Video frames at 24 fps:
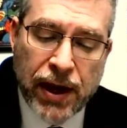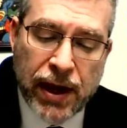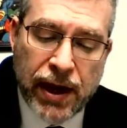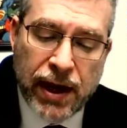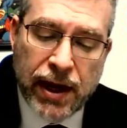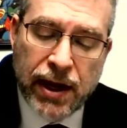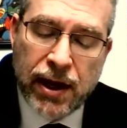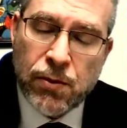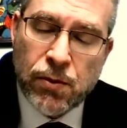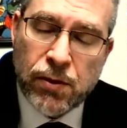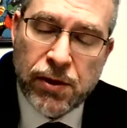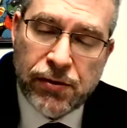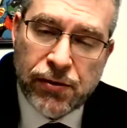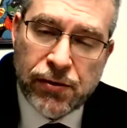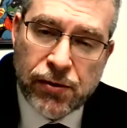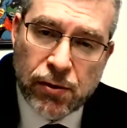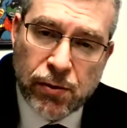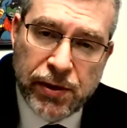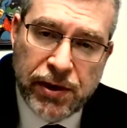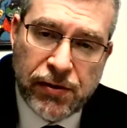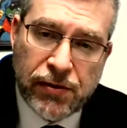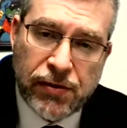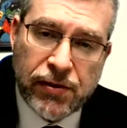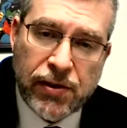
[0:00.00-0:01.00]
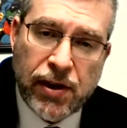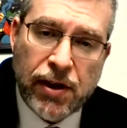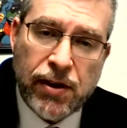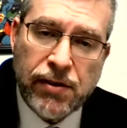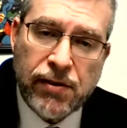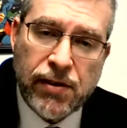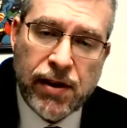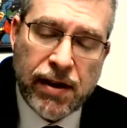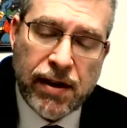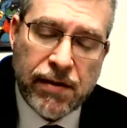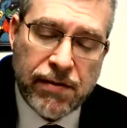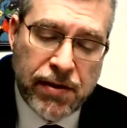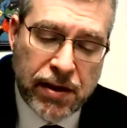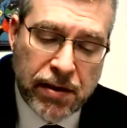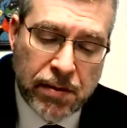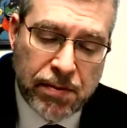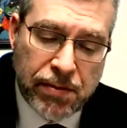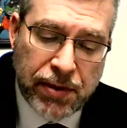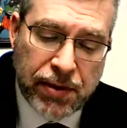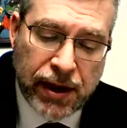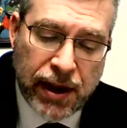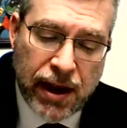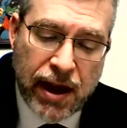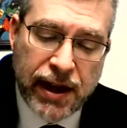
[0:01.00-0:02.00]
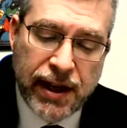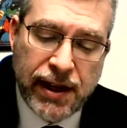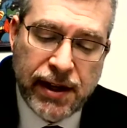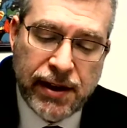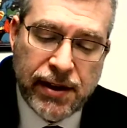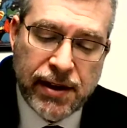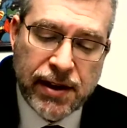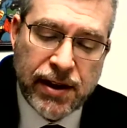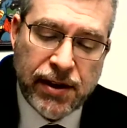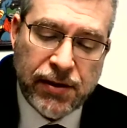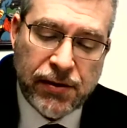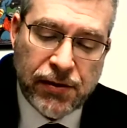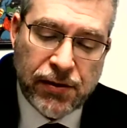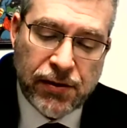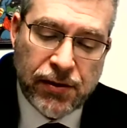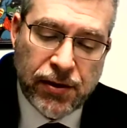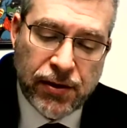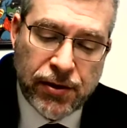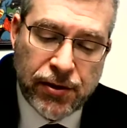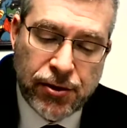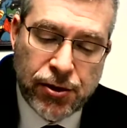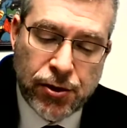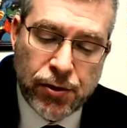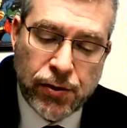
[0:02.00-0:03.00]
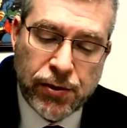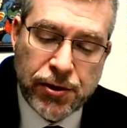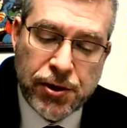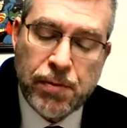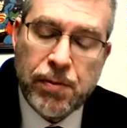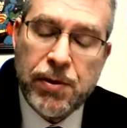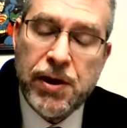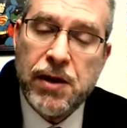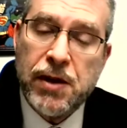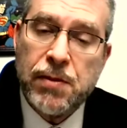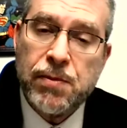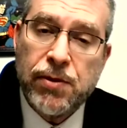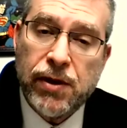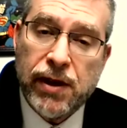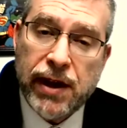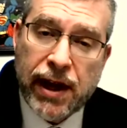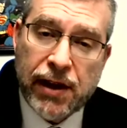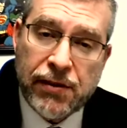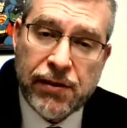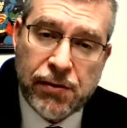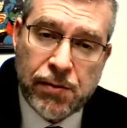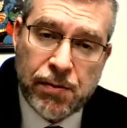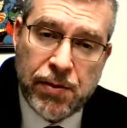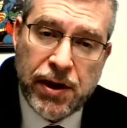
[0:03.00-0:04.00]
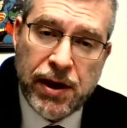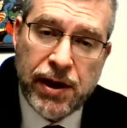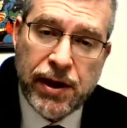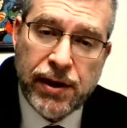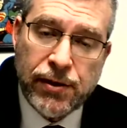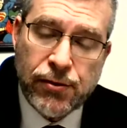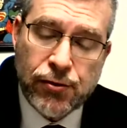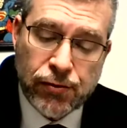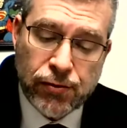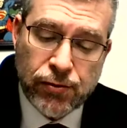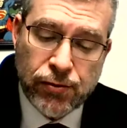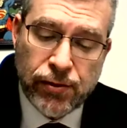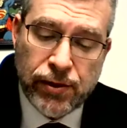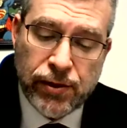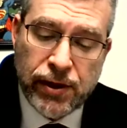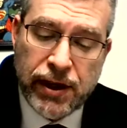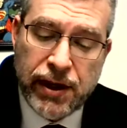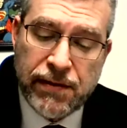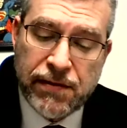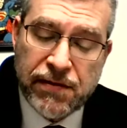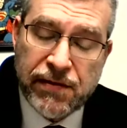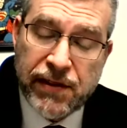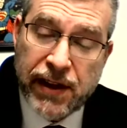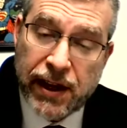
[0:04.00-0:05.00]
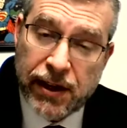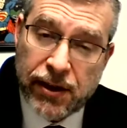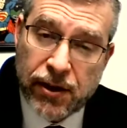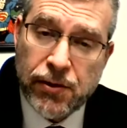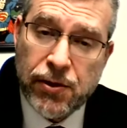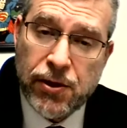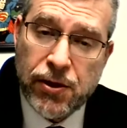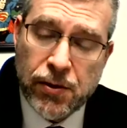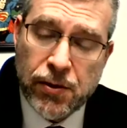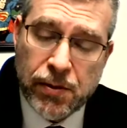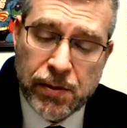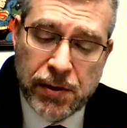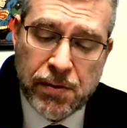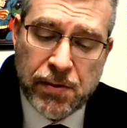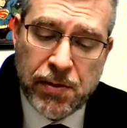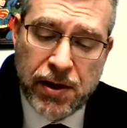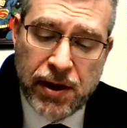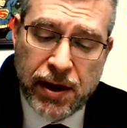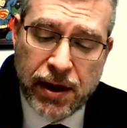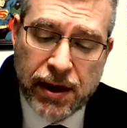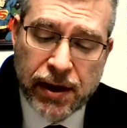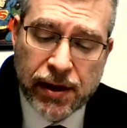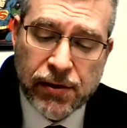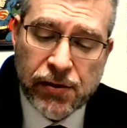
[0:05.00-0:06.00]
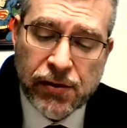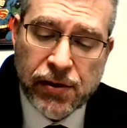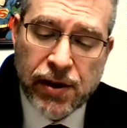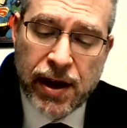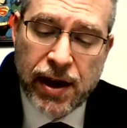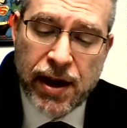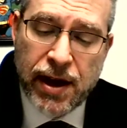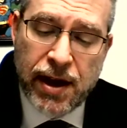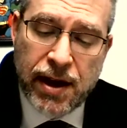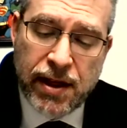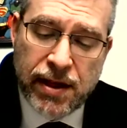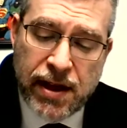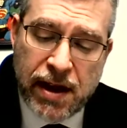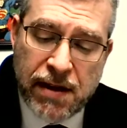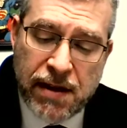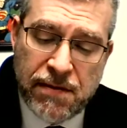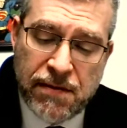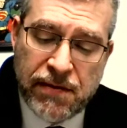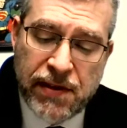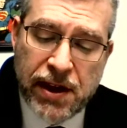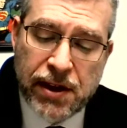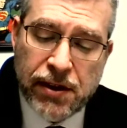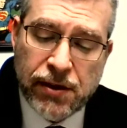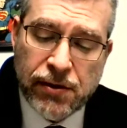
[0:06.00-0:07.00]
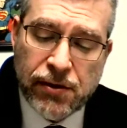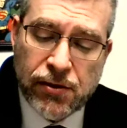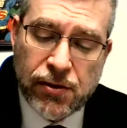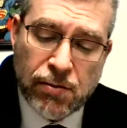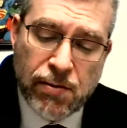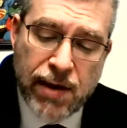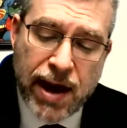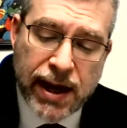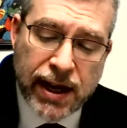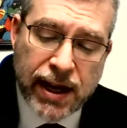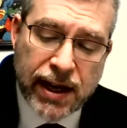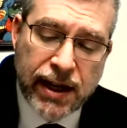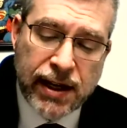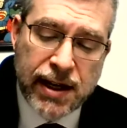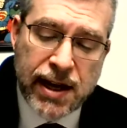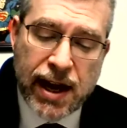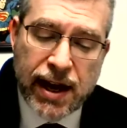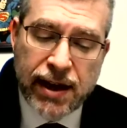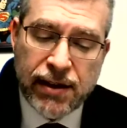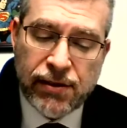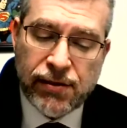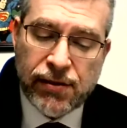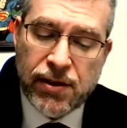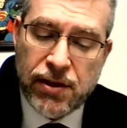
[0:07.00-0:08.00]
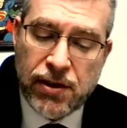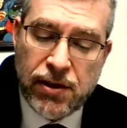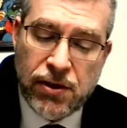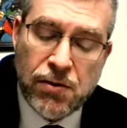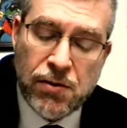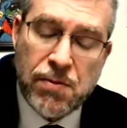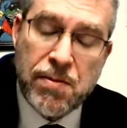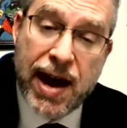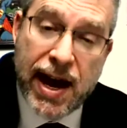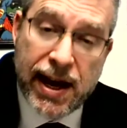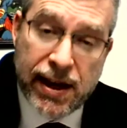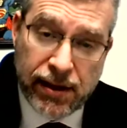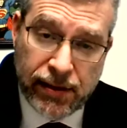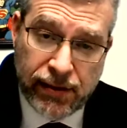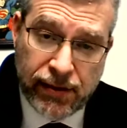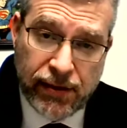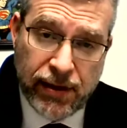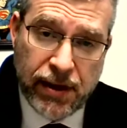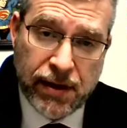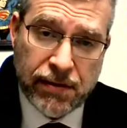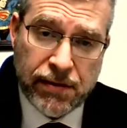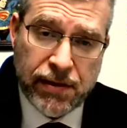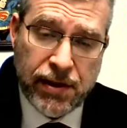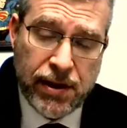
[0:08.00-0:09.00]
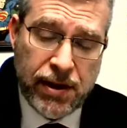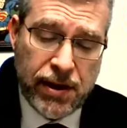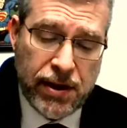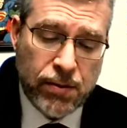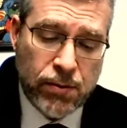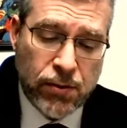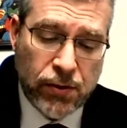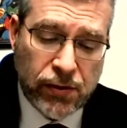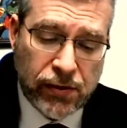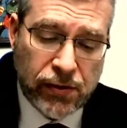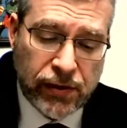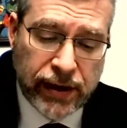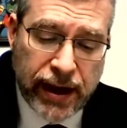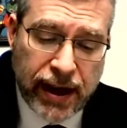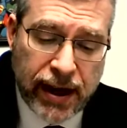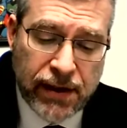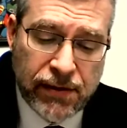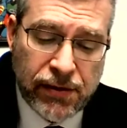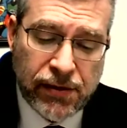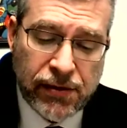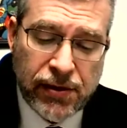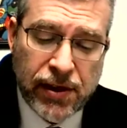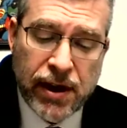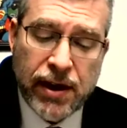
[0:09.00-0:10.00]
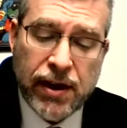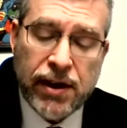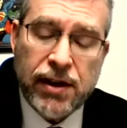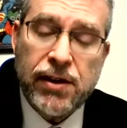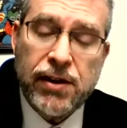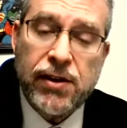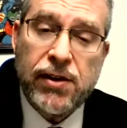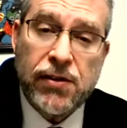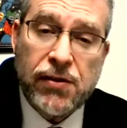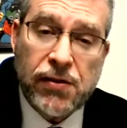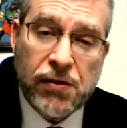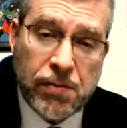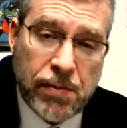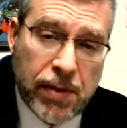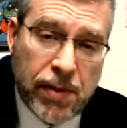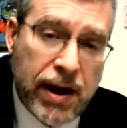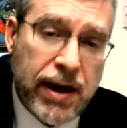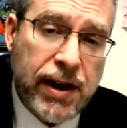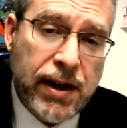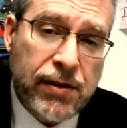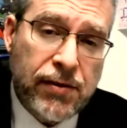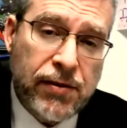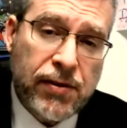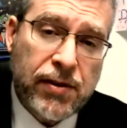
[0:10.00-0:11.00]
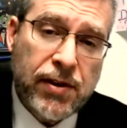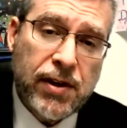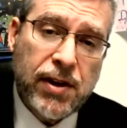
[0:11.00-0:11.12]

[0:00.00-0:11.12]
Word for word: It was a result of their blindness to the Jewish people as being truly fellow human beings. They failed to recognize the humanity of the Hebrew slaves despite